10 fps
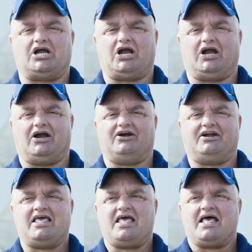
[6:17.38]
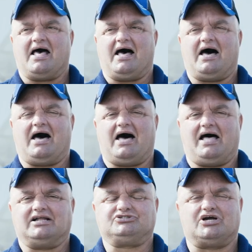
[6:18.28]
yard,
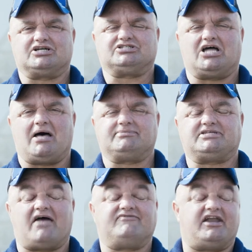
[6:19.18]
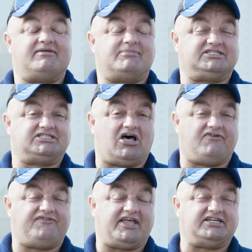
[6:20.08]
uh, truck stops. I've done it
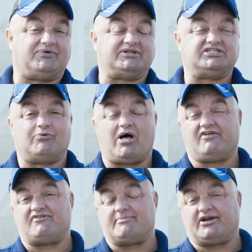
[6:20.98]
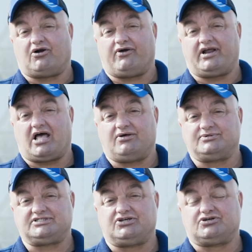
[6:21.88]
myself and once in a while if I'm in a hurry I
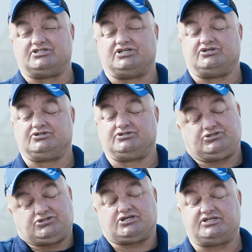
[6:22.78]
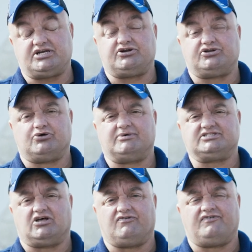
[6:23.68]
will still continue, continue to do it
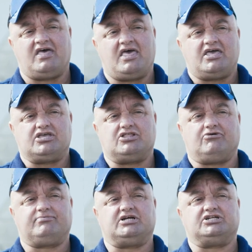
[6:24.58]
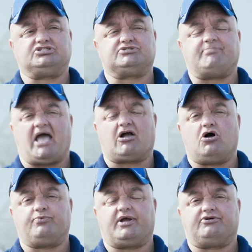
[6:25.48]
myself. They'll uh, just back
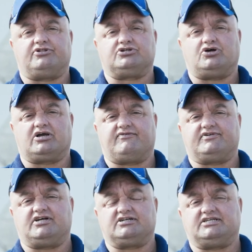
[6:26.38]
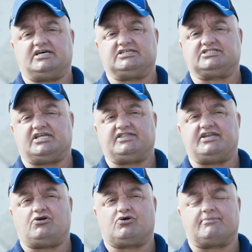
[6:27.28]
all the way under the truck, give a tug test and
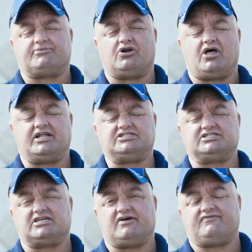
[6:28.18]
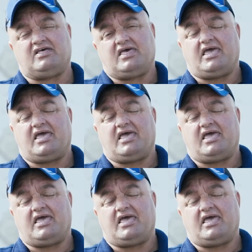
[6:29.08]
then hook up the lines and stuff.